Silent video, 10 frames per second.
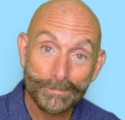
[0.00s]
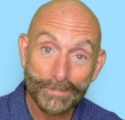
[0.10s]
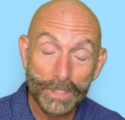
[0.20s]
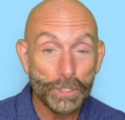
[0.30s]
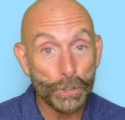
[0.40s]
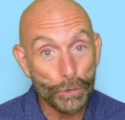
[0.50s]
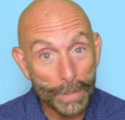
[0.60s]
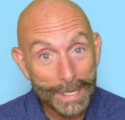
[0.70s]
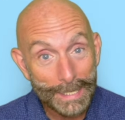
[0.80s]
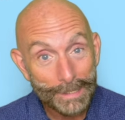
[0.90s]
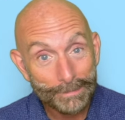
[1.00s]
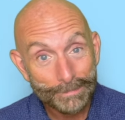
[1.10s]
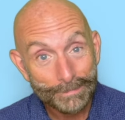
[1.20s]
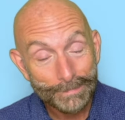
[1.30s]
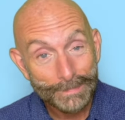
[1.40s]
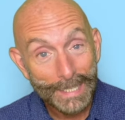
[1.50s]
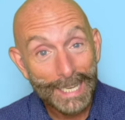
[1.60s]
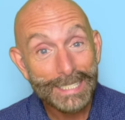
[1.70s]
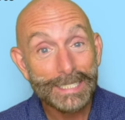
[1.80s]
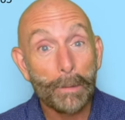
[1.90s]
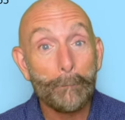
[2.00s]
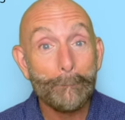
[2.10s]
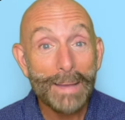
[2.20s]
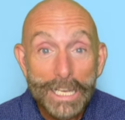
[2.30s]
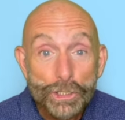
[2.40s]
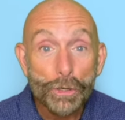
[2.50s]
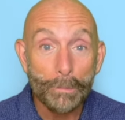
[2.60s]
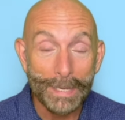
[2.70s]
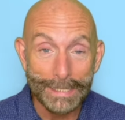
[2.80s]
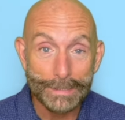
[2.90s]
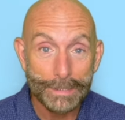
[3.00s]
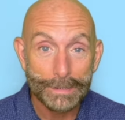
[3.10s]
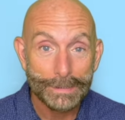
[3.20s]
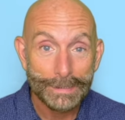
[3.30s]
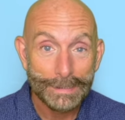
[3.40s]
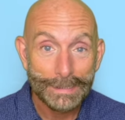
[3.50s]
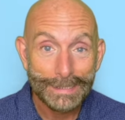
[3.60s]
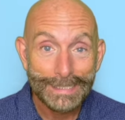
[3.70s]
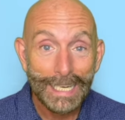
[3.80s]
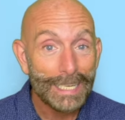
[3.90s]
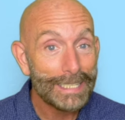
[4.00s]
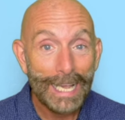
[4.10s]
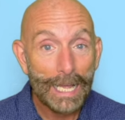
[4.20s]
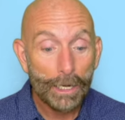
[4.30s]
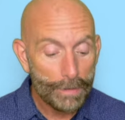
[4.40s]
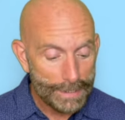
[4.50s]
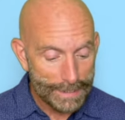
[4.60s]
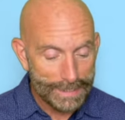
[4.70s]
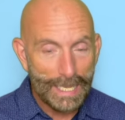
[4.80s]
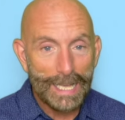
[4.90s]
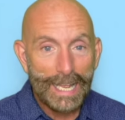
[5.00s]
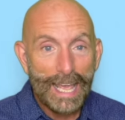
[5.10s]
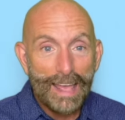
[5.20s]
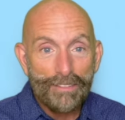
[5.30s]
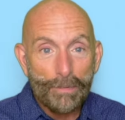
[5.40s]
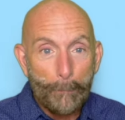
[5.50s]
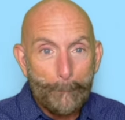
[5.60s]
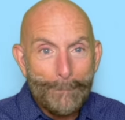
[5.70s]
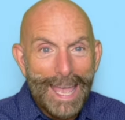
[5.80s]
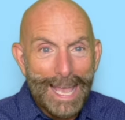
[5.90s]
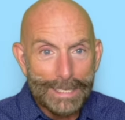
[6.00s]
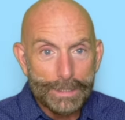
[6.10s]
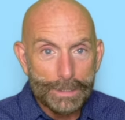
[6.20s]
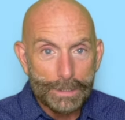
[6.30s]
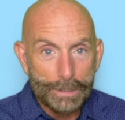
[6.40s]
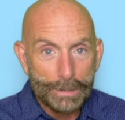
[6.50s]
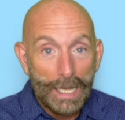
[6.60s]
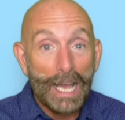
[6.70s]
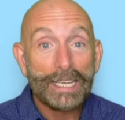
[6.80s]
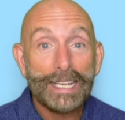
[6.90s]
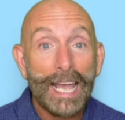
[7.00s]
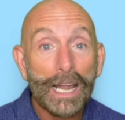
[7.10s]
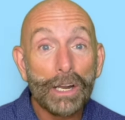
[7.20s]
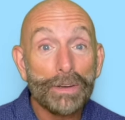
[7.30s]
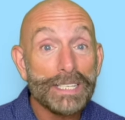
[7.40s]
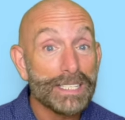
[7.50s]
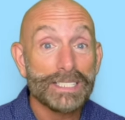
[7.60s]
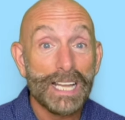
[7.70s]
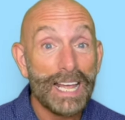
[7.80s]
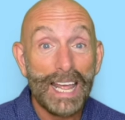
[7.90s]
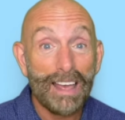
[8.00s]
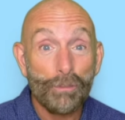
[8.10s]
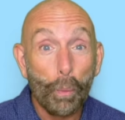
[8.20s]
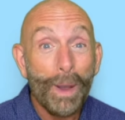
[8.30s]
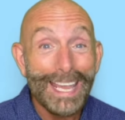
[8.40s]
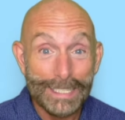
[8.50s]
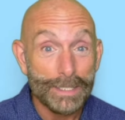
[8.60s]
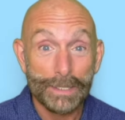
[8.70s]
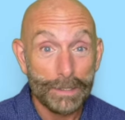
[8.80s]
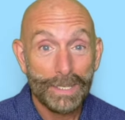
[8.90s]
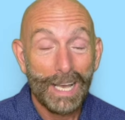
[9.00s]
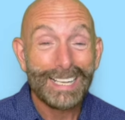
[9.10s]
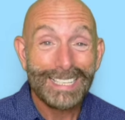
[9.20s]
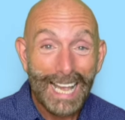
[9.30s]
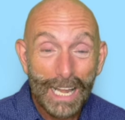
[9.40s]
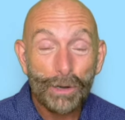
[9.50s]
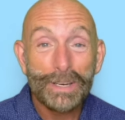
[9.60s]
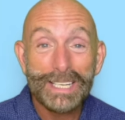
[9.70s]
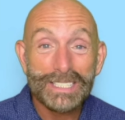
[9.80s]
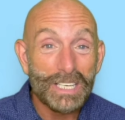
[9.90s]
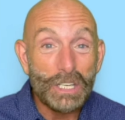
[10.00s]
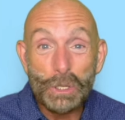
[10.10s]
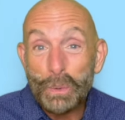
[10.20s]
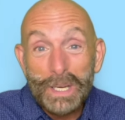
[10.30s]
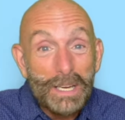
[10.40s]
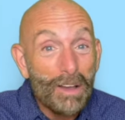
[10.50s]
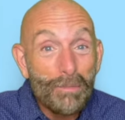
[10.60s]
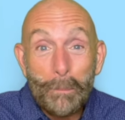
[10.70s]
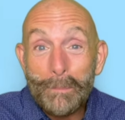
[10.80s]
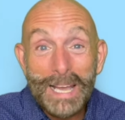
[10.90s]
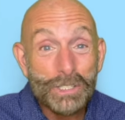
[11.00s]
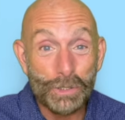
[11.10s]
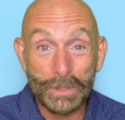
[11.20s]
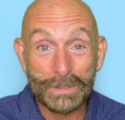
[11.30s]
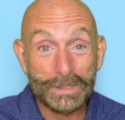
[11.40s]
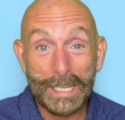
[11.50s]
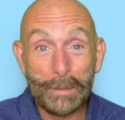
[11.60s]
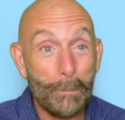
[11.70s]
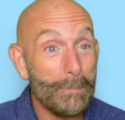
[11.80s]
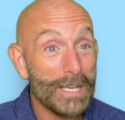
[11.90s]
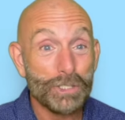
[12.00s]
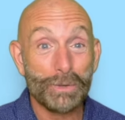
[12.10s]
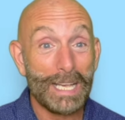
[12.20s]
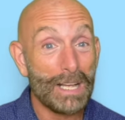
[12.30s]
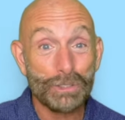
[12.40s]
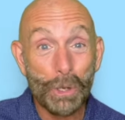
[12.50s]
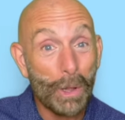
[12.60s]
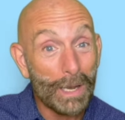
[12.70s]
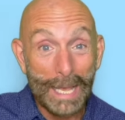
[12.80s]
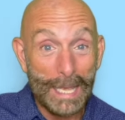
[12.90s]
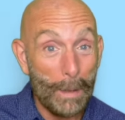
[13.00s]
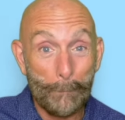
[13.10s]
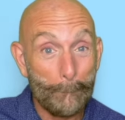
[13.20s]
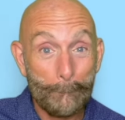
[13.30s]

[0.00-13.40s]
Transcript: the degree. It's a measurement. A calorie does not have mass. A calorie does not have weight. A calorie is a unit of measure, like measuring how tall I am.